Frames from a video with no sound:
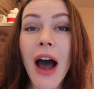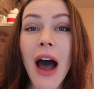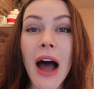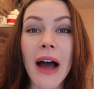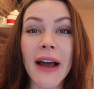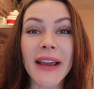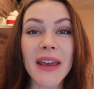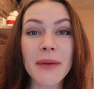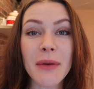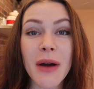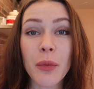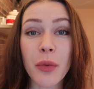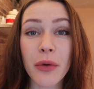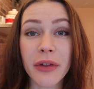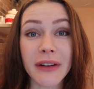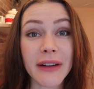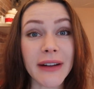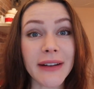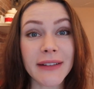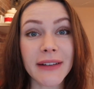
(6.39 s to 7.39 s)
I came up with
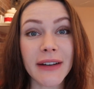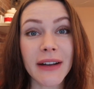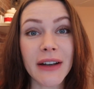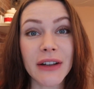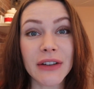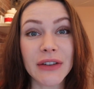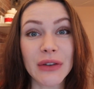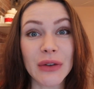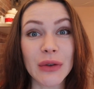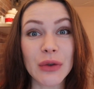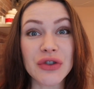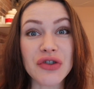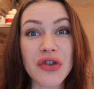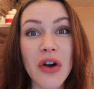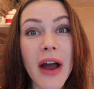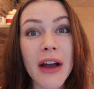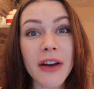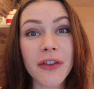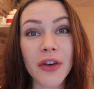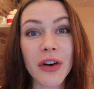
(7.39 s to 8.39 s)
an idea to
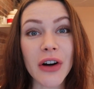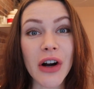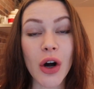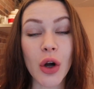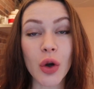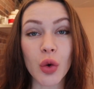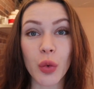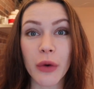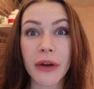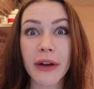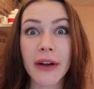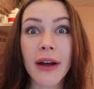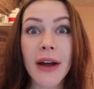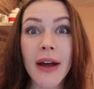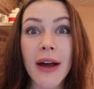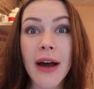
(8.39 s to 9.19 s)
track for a whole week